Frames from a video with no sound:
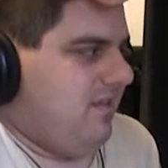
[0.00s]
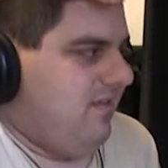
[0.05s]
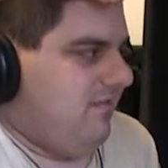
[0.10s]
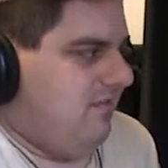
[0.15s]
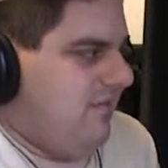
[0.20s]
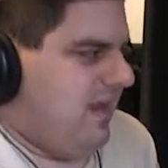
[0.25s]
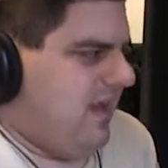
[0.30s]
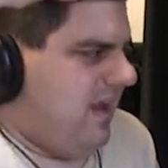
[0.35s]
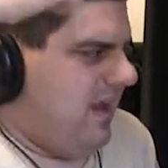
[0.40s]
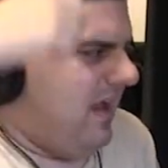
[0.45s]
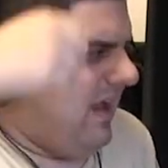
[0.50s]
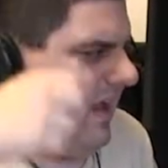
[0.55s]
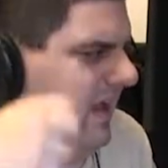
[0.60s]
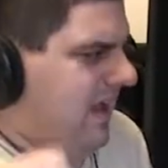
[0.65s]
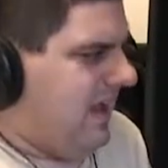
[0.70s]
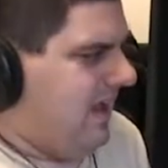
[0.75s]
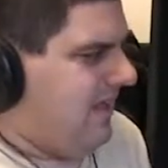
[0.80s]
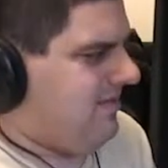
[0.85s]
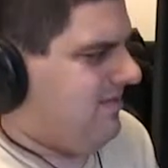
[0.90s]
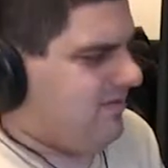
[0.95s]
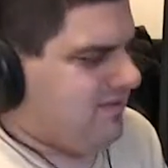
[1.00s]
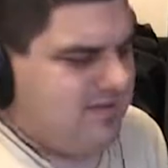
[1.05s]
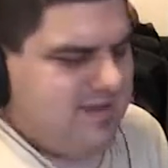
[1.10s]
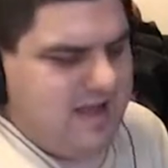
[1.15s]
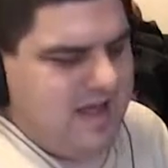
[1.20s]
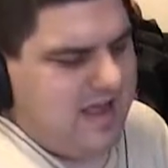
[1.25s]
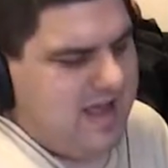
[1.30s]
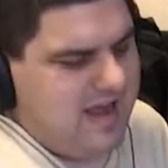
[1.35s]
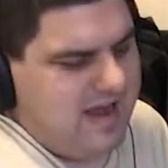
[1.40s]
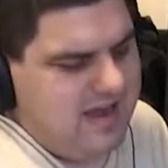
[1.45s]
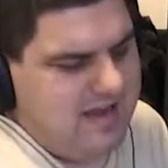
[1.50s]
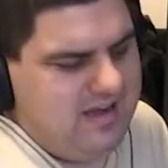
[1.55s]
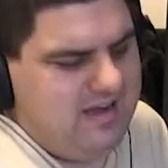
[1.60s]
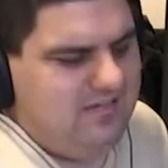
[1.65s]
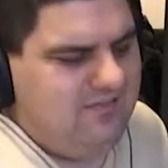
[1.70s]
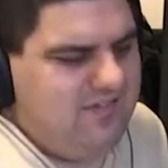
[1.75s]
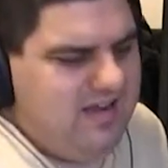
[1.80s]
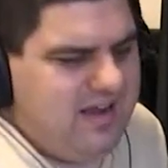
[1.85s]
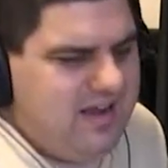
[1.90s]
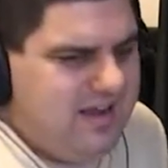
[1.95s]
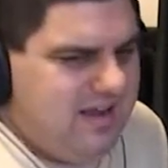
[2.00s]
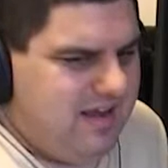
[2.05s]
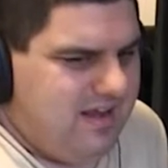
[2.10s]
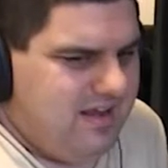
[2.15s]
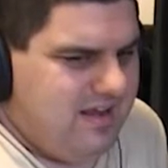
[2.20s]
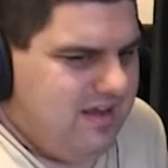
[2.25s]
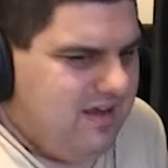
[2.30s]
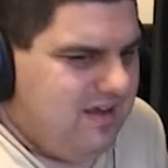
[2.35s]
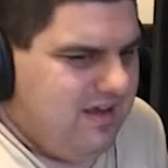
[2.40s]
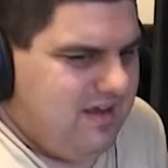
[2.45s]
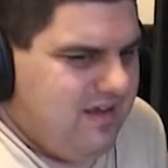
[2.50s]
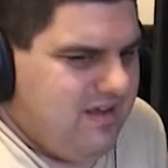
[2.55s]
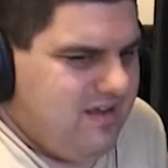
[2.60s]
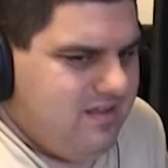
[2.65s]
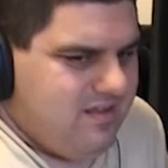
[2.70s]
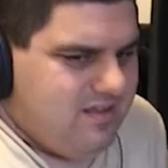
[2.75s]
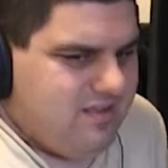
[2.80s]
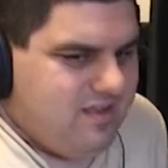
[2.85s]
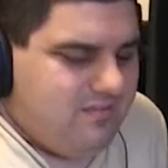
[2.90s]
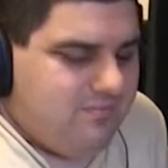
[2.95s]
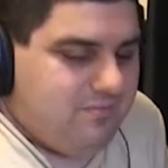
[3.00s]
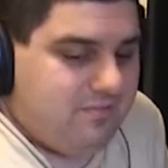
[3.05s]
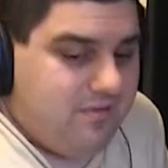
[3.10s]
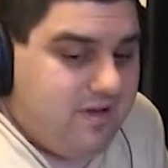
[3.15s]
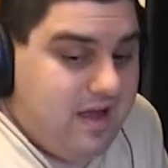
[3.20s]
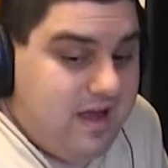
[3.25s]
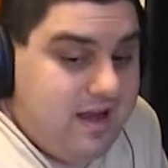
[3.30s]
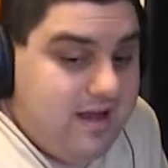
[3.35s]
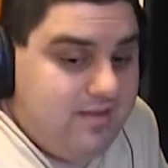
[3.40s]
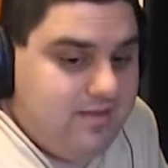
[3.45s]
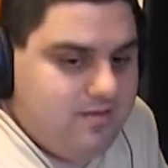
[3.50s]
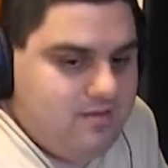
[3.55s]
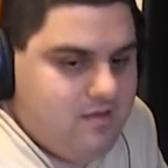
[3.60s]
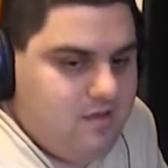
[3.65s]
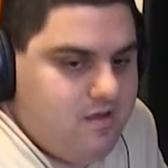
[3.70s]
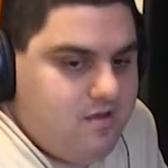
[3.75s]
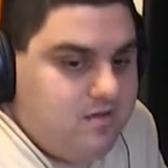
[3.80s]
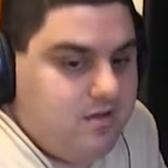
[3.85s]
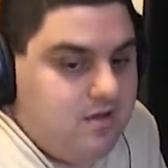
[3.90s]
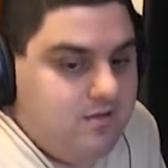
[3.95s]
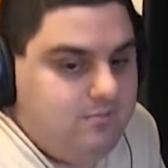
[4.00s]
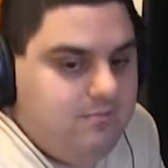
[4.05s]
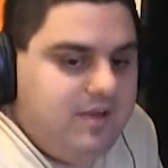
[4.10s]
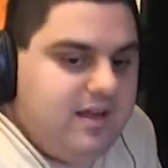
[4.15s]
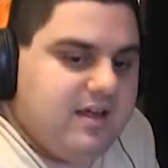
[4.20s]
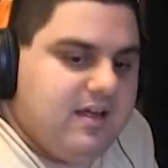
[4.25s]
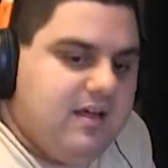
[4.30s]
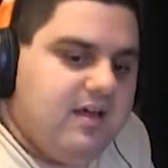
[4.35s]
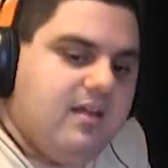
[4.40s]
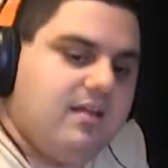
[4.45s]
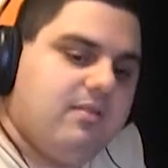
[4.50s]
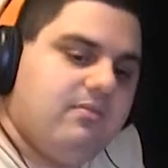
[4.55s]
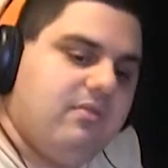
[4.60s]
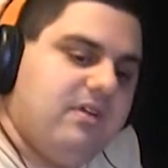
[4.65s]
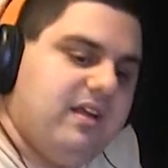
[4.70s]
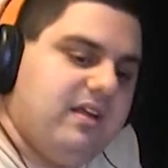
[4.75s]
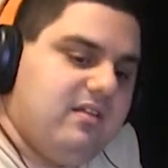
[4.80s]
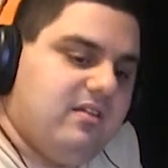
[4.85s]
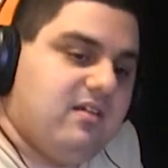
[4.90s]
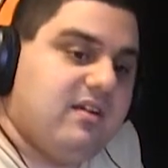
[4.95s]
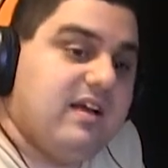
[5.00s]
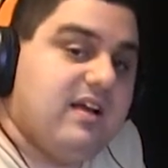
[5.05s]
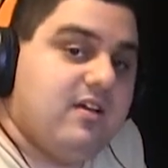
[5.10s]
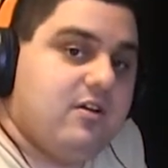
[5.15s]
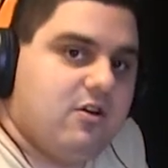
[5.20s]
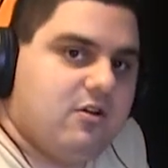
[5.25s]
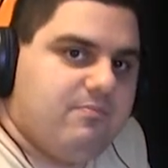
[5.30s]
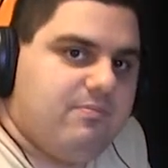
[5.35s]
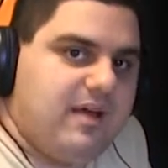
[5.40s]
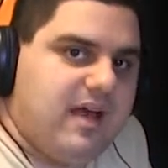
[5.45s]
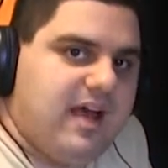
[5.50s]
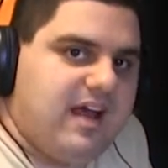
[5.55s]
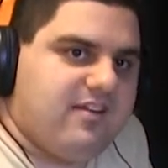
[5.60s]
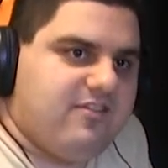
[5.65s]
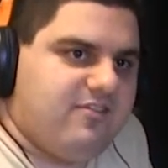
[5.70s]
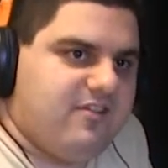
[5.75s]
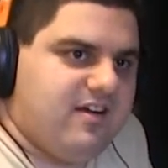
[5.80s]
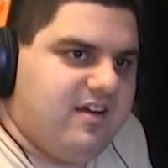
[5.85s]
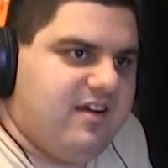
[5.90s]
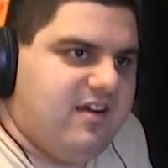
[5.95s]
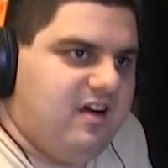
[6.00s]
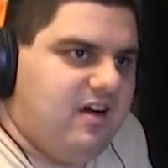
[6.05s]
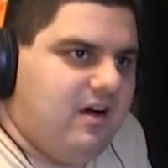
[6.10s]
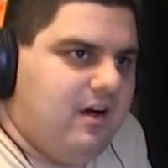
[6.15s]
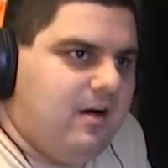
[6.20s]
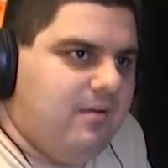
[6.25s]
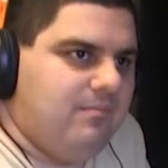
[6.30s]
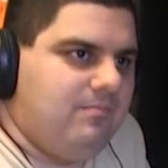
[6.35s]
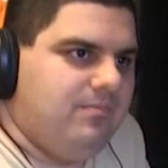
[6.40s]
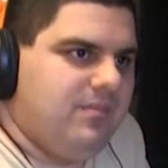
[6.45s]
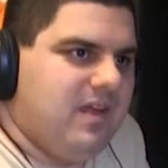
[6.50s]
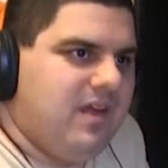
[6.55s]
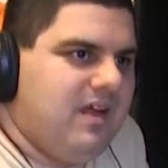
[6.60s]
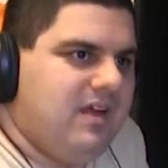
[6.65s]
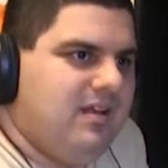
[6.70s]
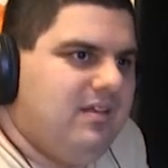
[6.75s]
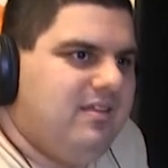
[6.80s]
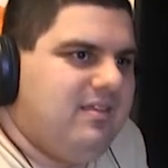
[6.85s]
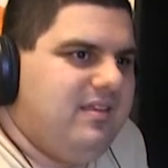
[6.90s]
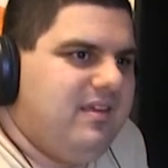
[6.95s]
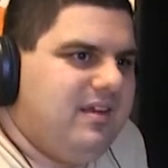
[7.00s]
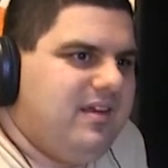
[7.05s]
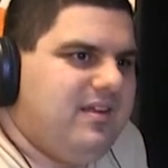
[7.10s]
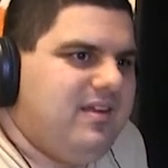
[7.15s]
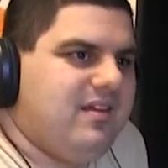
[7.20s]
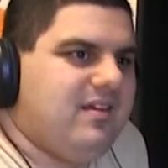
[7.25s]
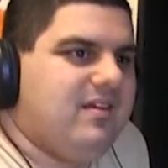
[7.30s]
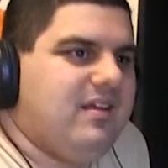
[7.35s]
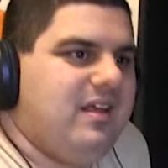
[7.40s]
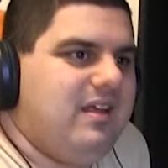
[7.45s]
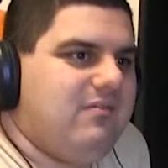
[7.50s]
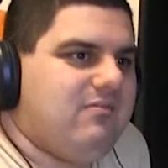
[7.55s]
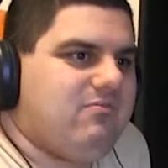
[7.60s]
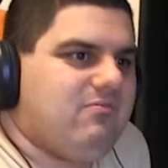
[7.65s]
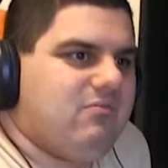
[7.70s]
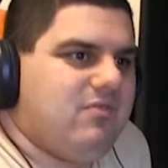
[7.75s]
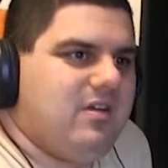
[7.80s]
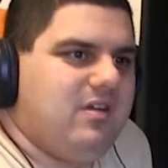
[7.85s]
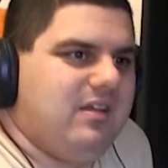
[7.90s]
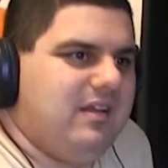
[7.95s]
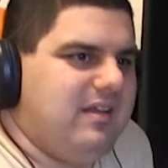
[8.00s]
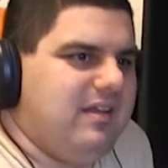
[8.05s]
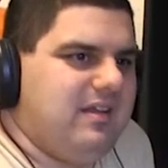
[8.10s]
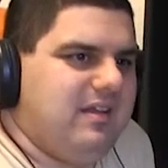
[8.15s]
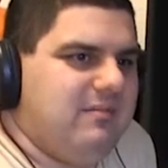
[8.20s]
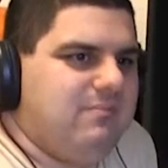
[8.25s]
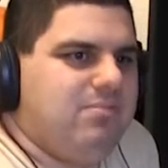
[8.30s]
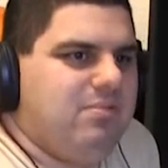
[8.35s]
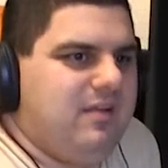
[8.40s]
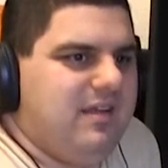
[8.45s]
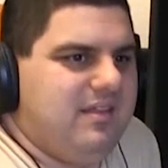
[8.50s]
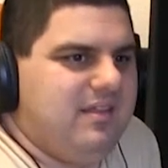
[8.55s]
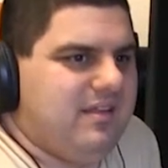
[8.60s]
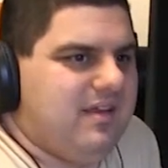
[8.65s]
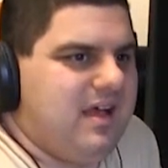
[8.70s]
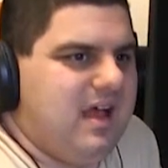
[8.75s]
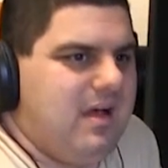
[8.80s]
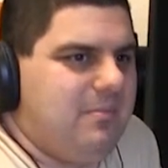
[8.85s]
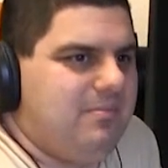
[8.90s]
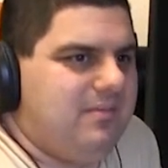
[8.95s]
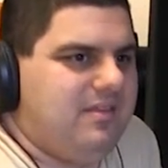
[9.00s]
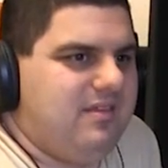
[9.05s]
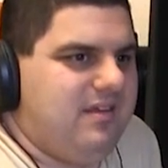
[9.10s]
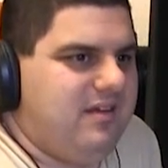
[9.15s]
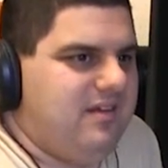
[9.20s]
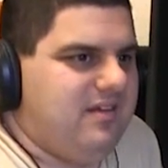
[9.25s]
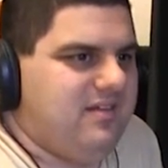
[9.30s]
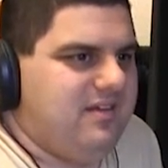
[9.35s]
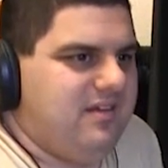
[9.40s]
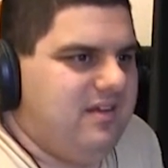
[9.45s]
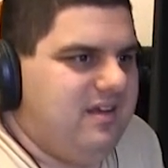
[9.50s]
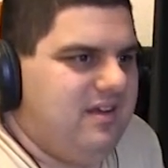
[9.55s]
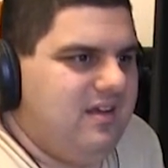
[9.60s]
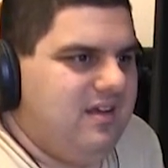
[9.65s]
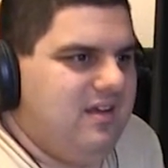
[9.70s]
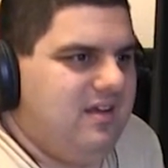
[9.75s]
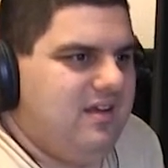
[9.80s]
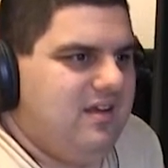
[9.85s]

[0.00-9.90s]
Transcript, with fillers: To me, it's kind of a surprise because when you look at Kirkpatrick, um, this year he really didn't play the competition